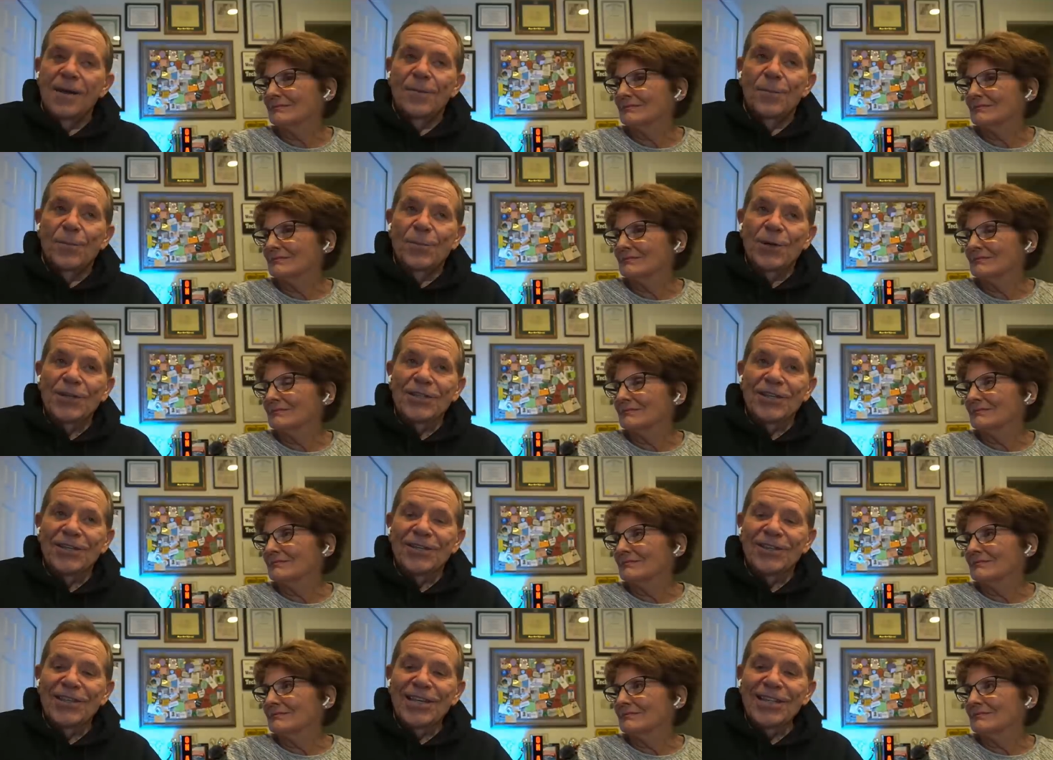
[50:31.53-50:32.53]
Speaker 1: But
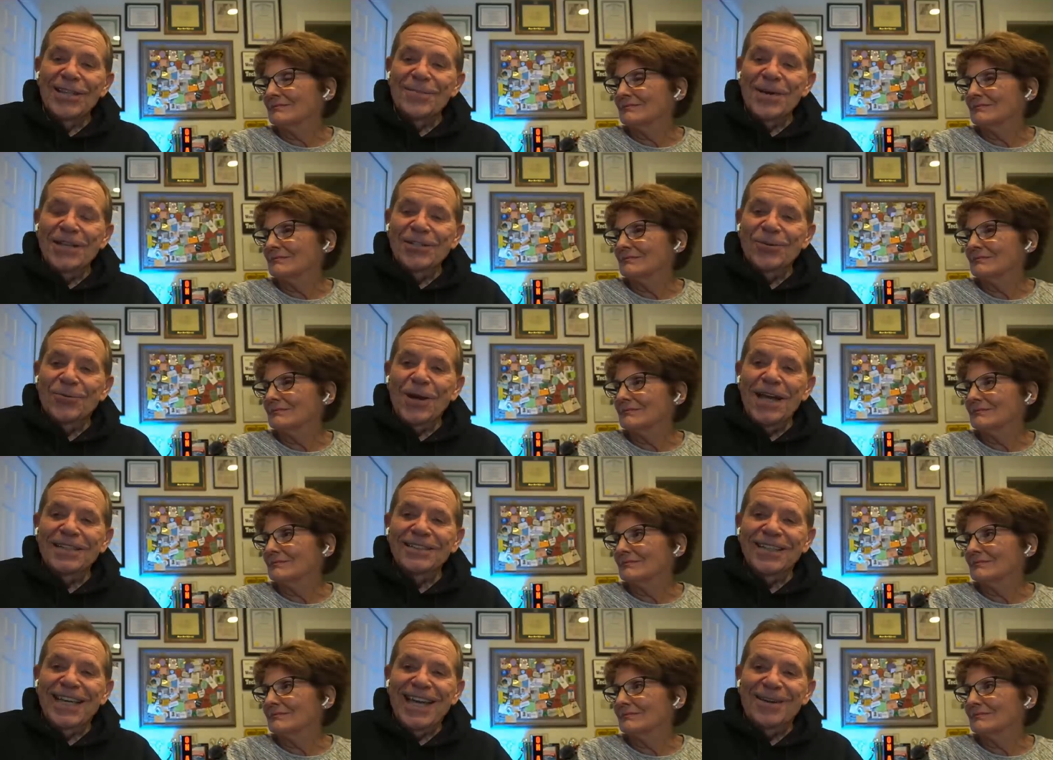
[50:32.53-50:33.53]
the thing that makes the
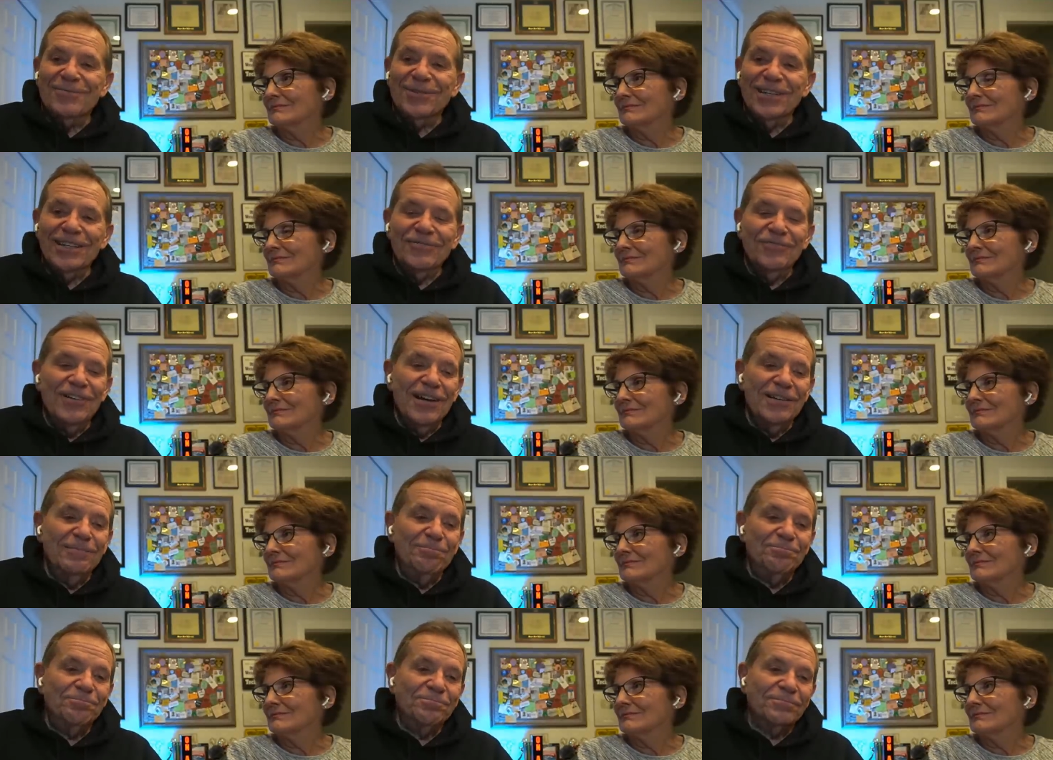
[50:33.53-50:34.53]
Waggle Cam really
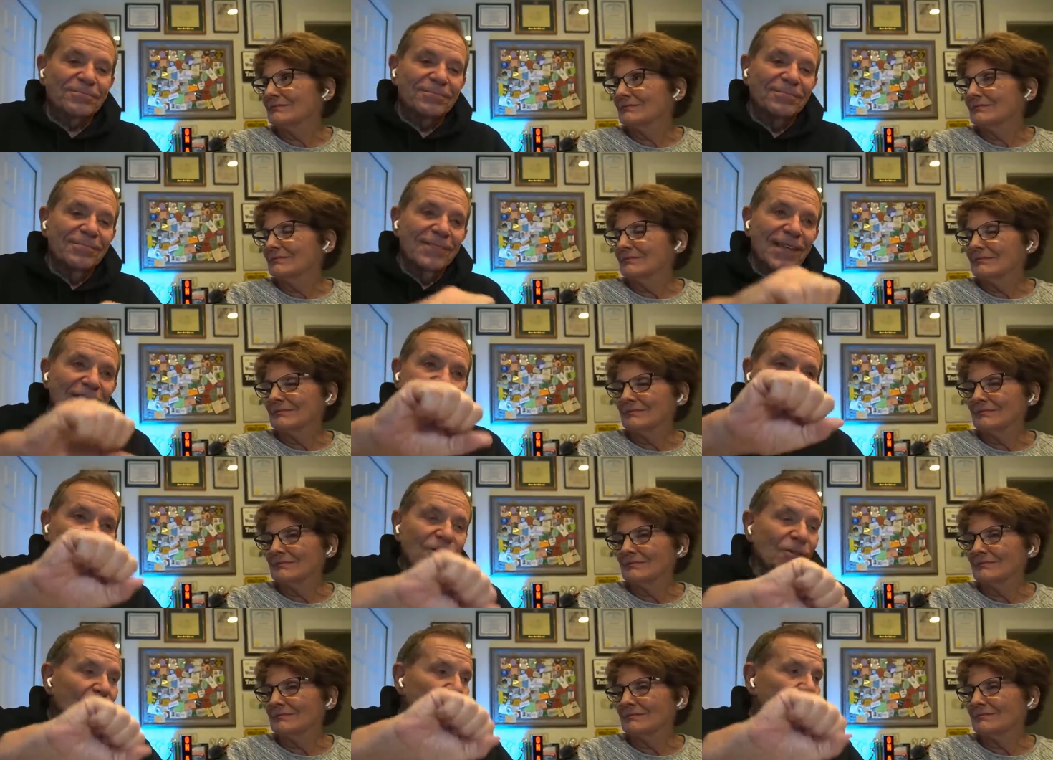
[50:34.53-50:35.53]
fun is you
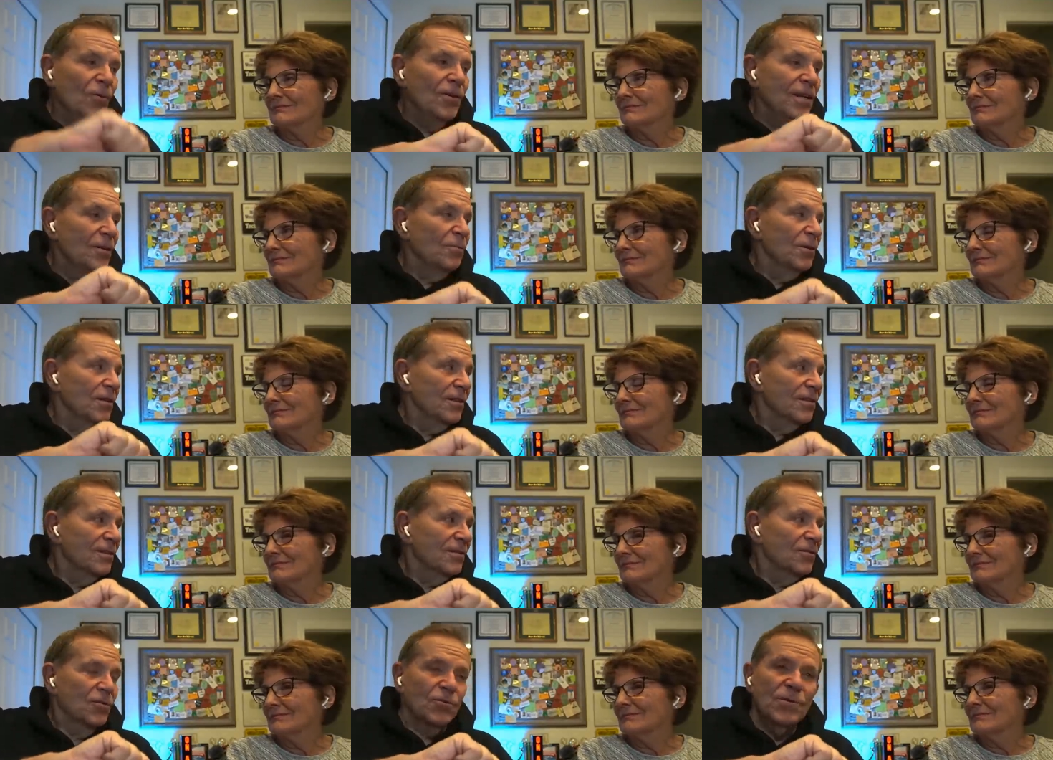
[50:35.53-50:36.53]
can load it with
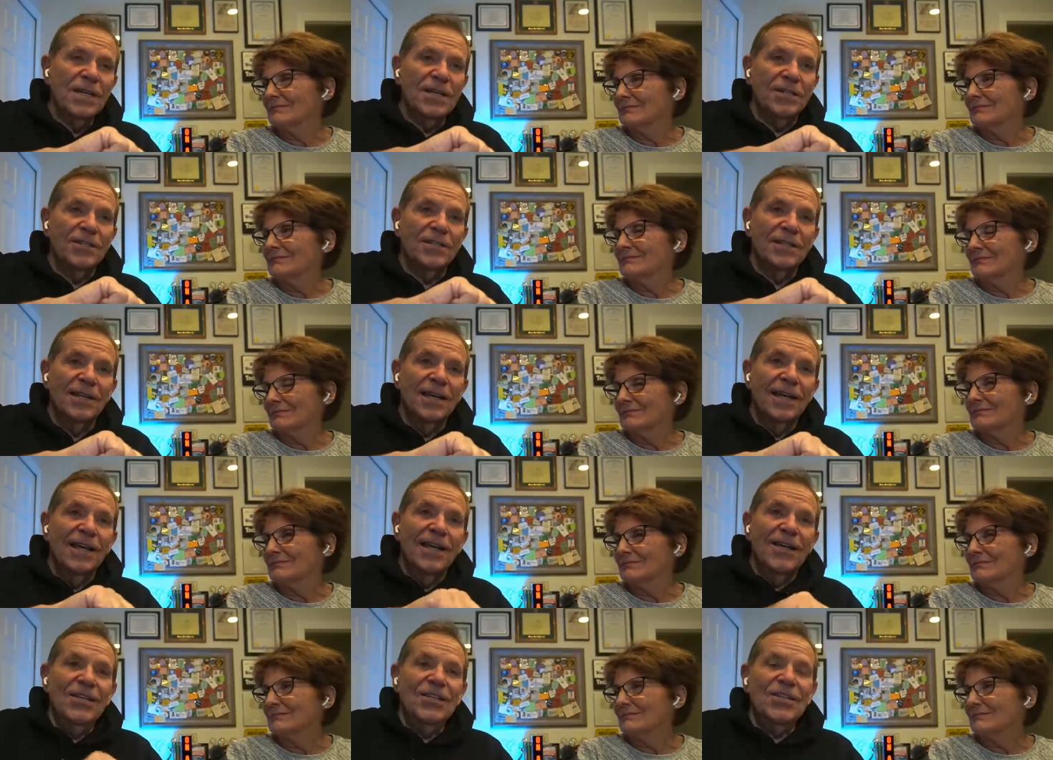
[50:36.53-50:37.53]
treats
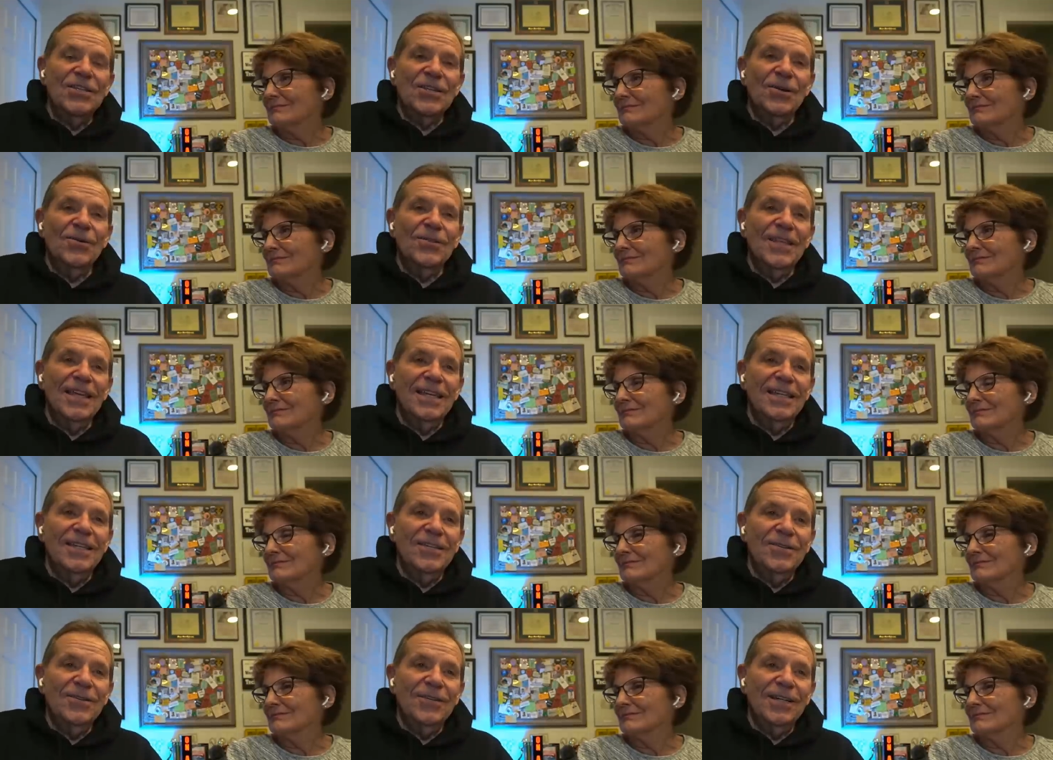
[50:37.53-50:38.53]
so that
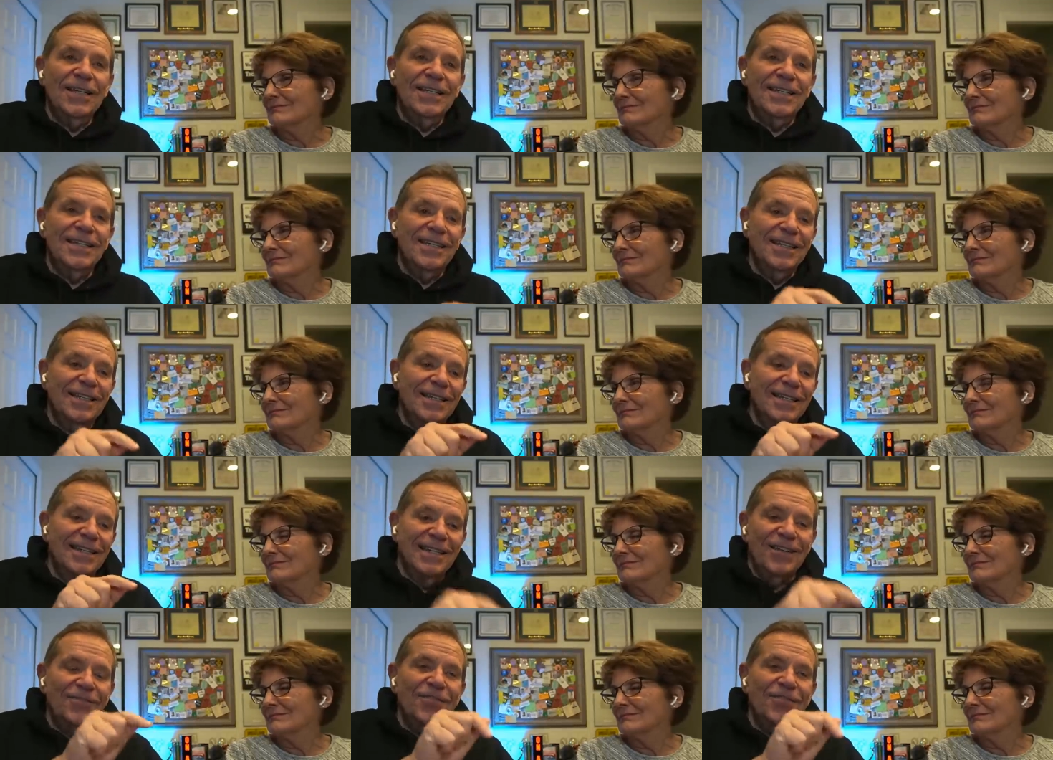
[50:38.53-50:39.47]
you can give